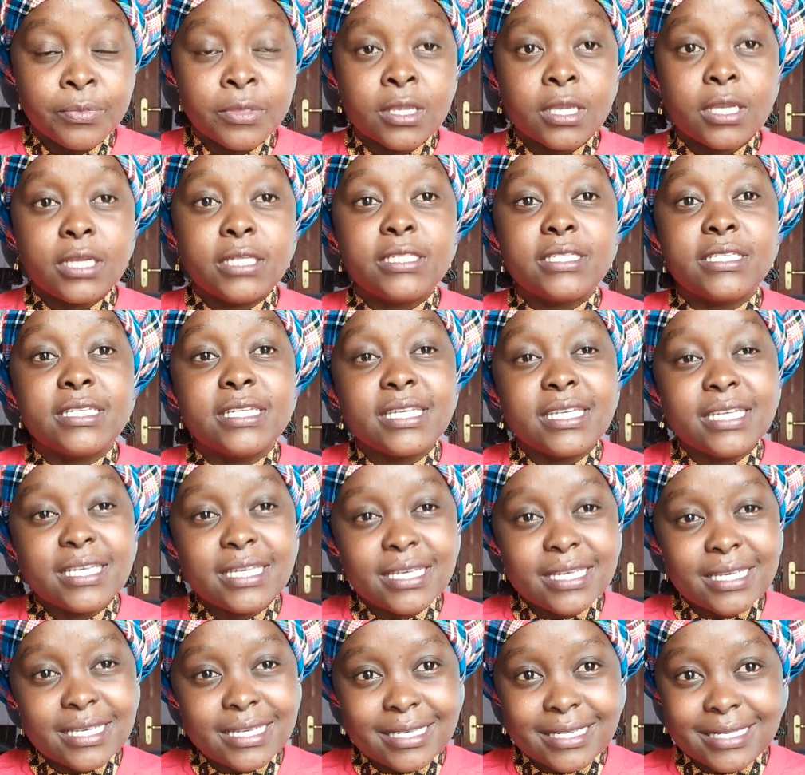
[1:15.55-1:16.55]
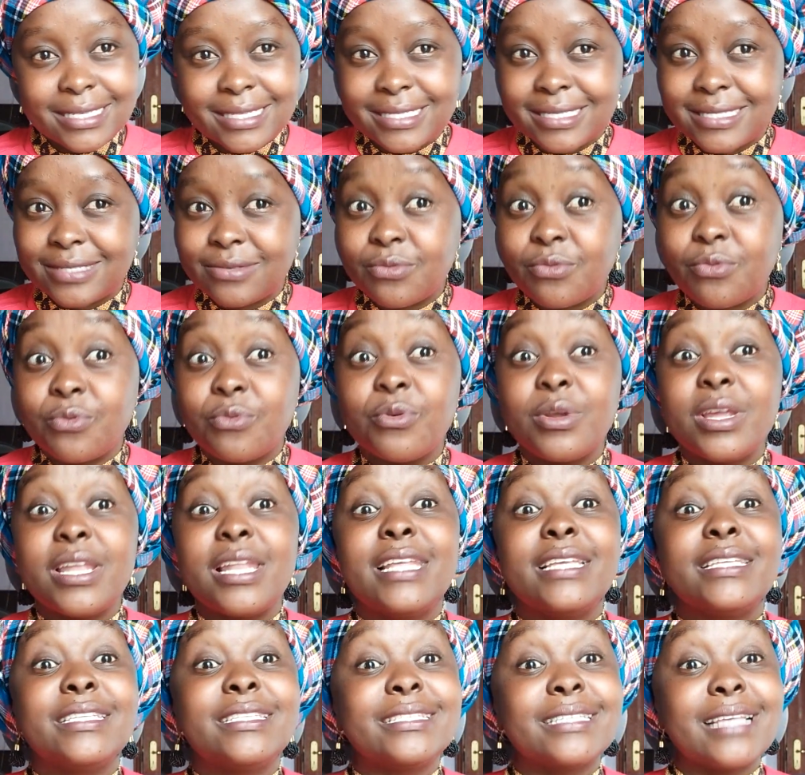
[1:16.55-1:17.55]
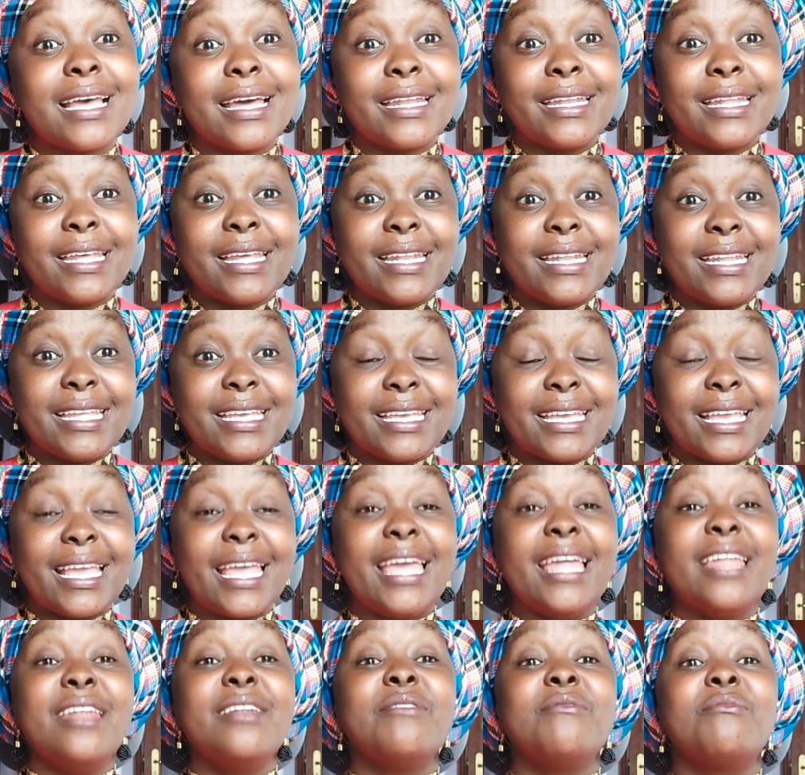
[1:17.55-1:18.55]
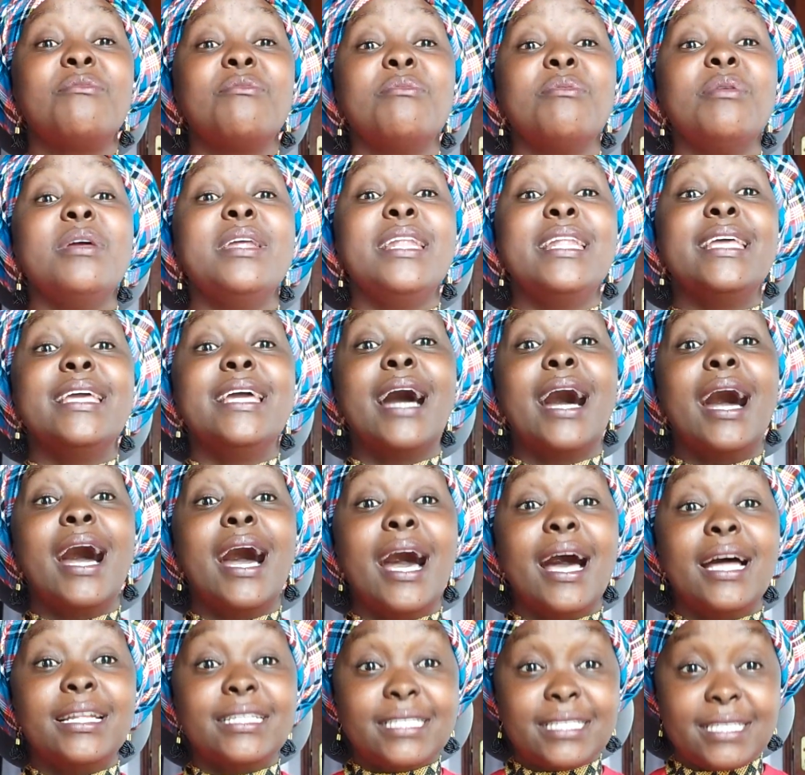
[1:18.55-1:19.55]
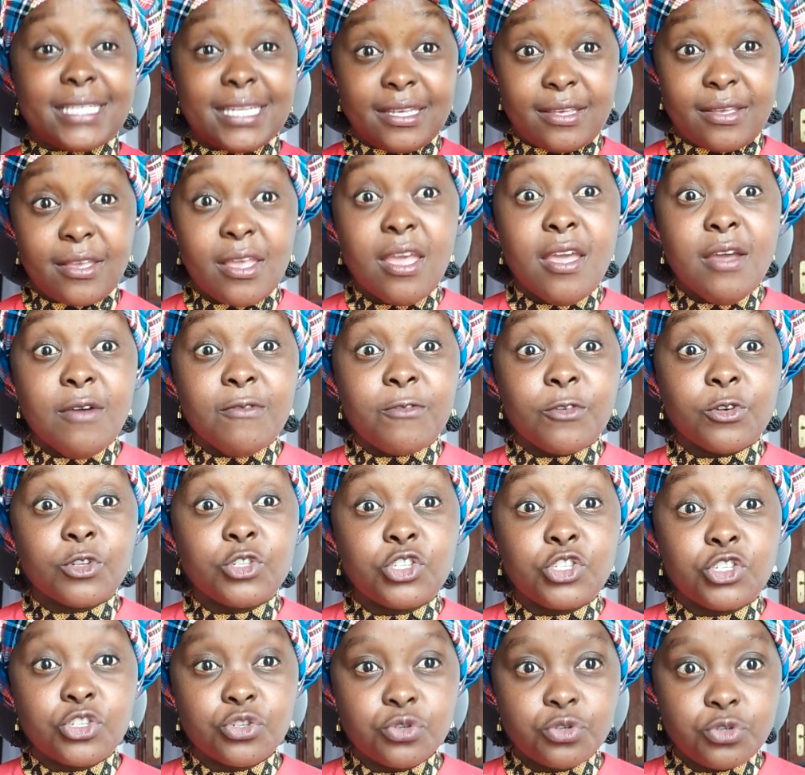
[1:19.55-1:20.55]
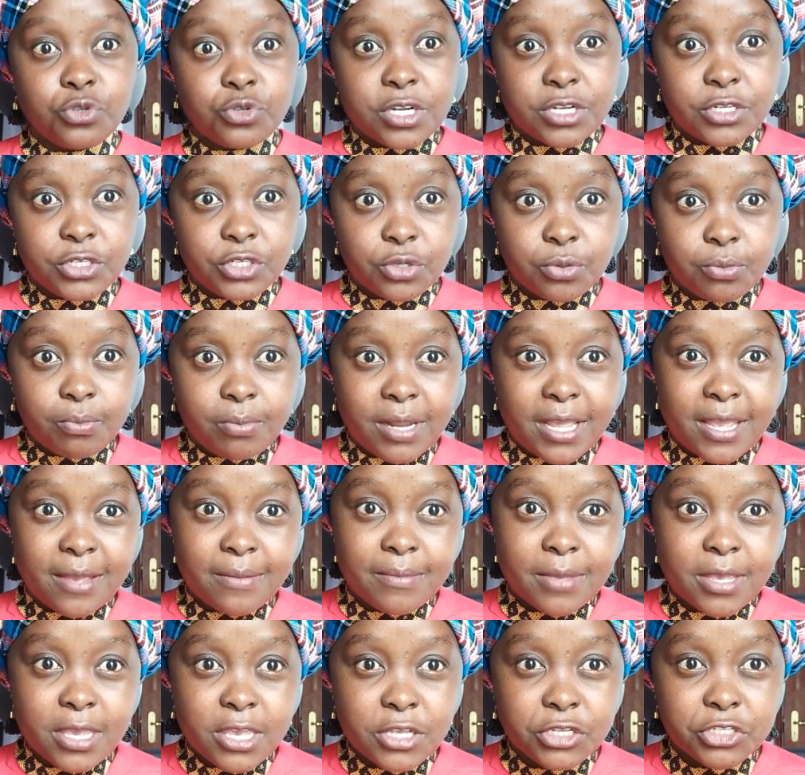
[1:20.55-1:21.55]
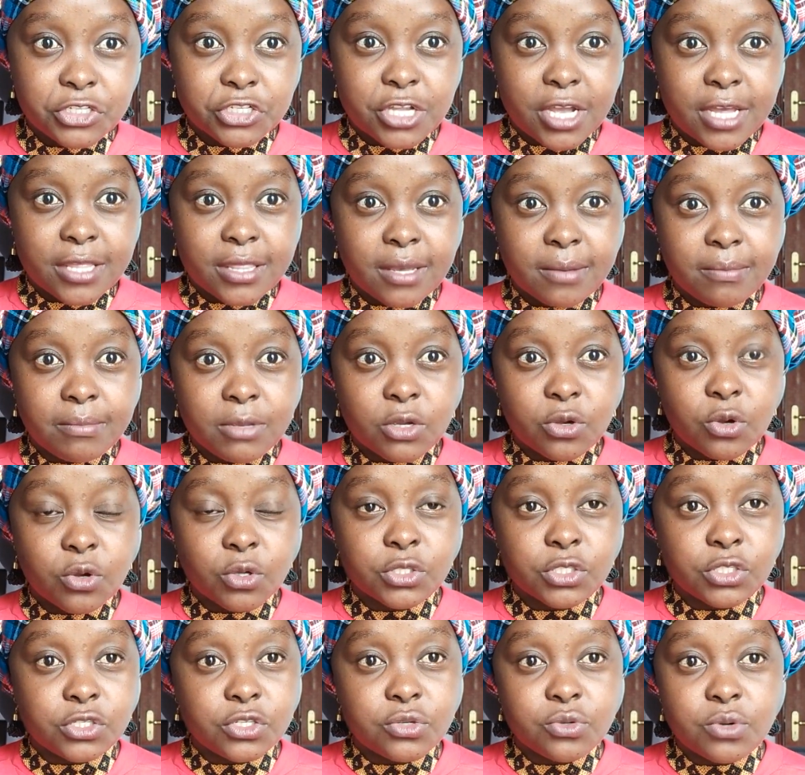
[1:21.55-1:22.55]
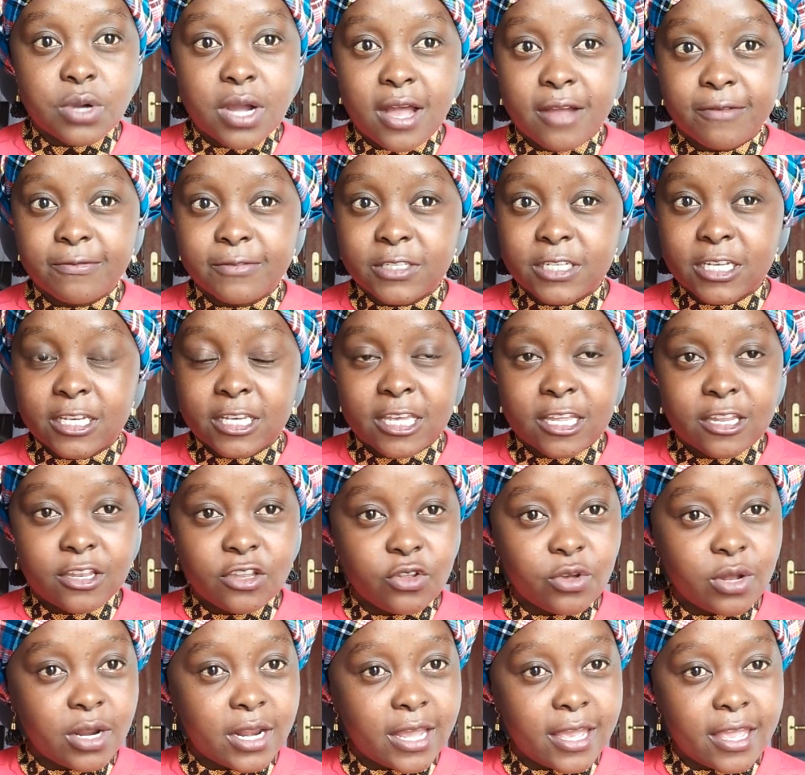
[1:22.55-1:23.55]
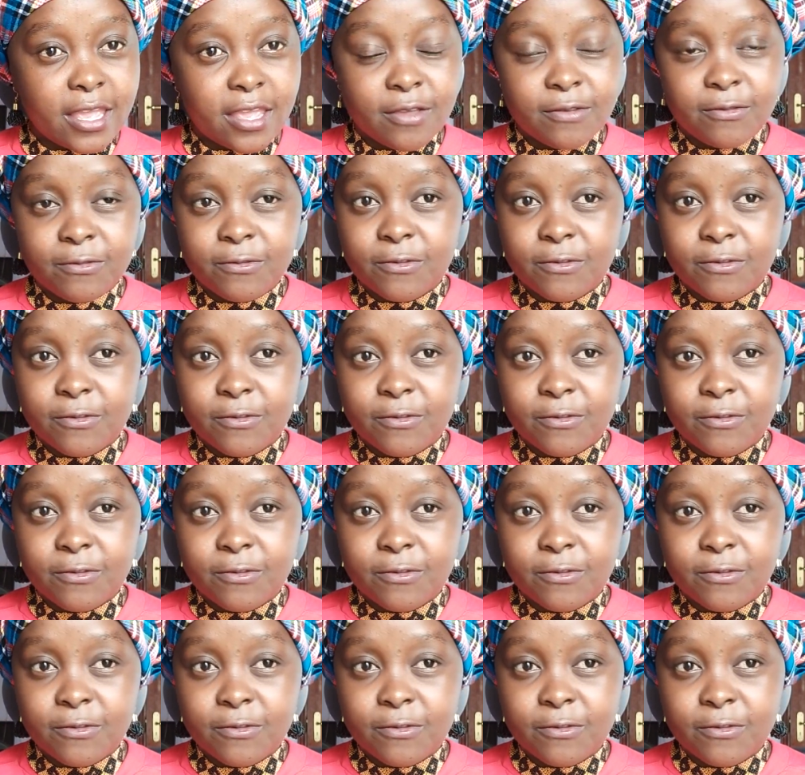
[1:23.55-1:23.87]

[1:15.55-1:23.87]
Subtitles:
It is really saddening and really hurting for children to blame each other because you have taken your life.